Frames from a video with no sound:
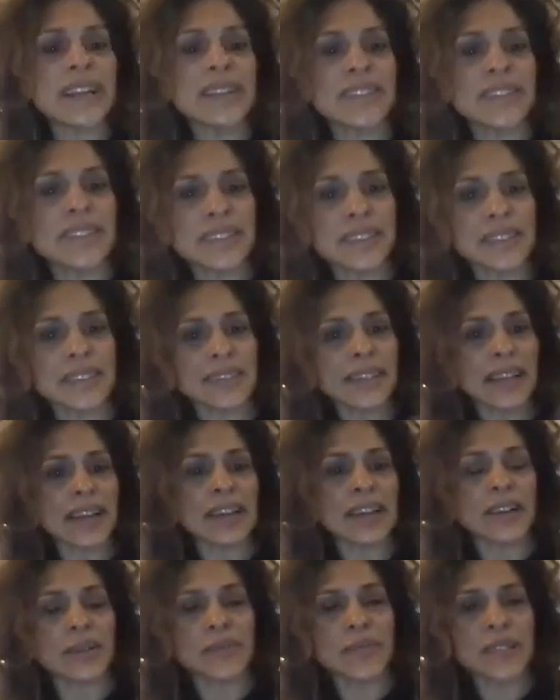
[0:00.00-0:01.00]
And
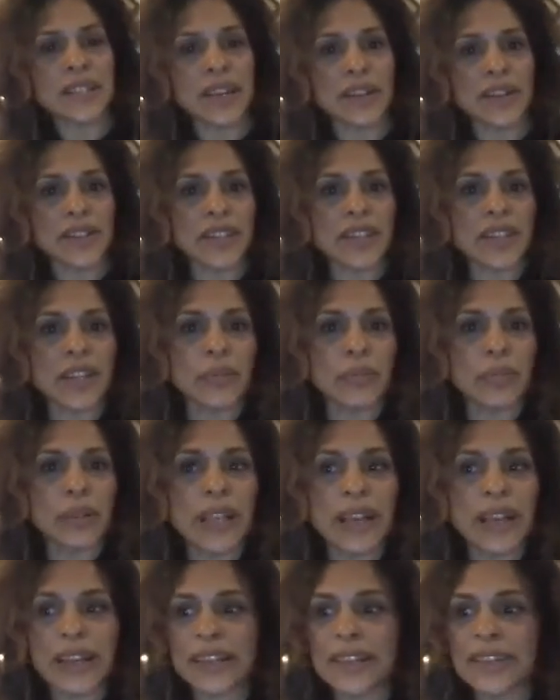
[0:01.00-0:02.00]
that comes down to
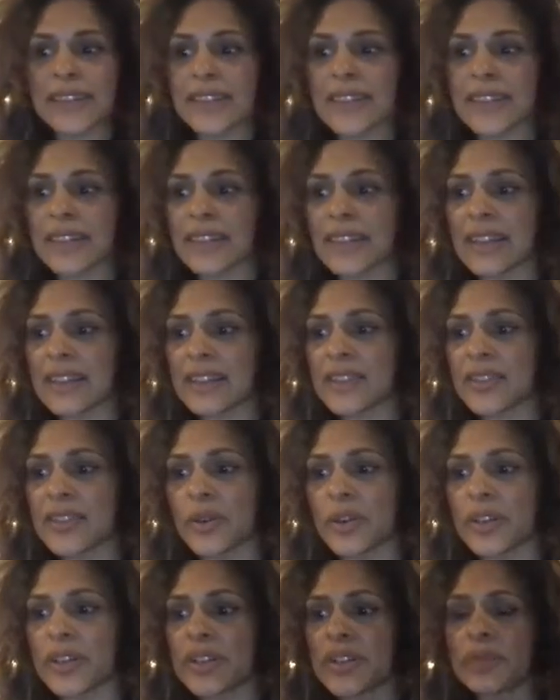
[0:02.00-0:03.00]
compliance, and that's
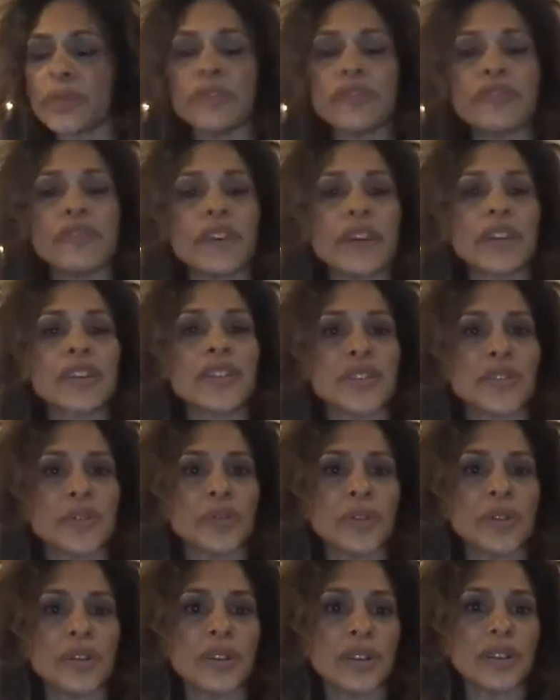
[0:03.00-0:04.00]
going to affect
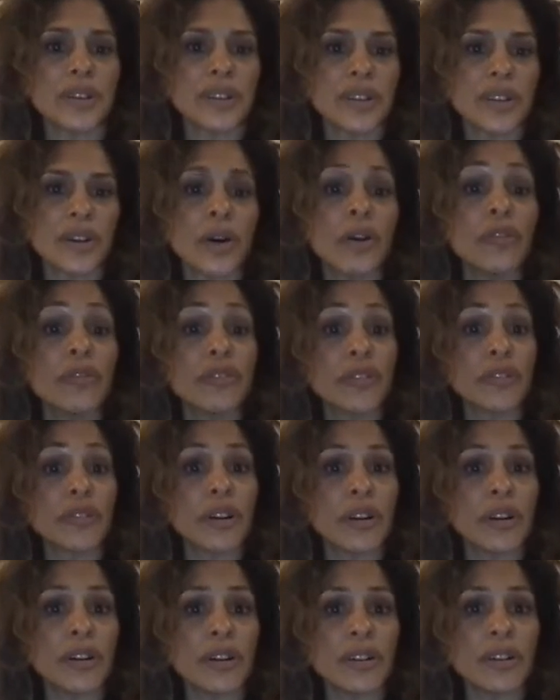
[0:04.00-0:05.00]
your
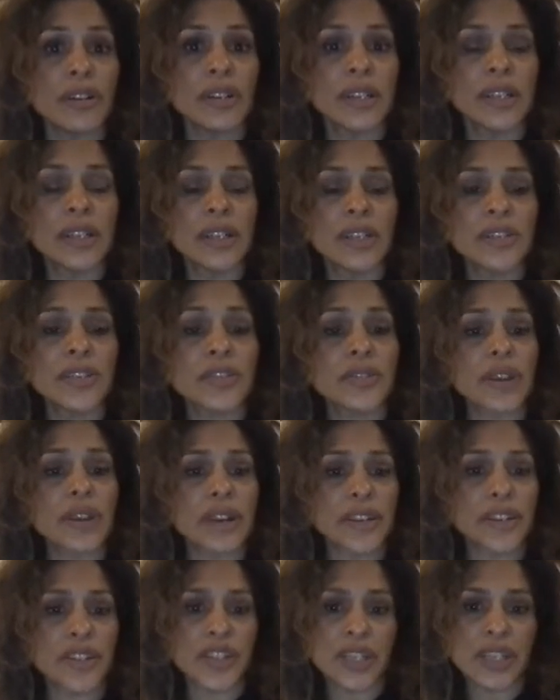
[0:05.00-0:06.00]
overall
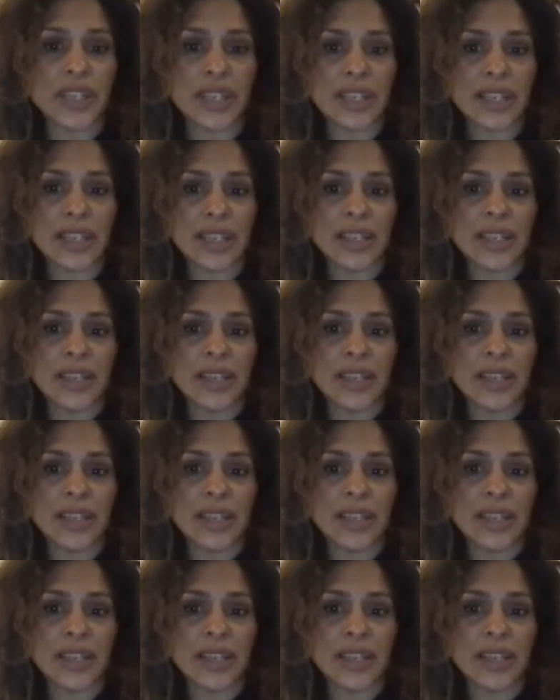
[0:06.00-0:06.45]
strategy.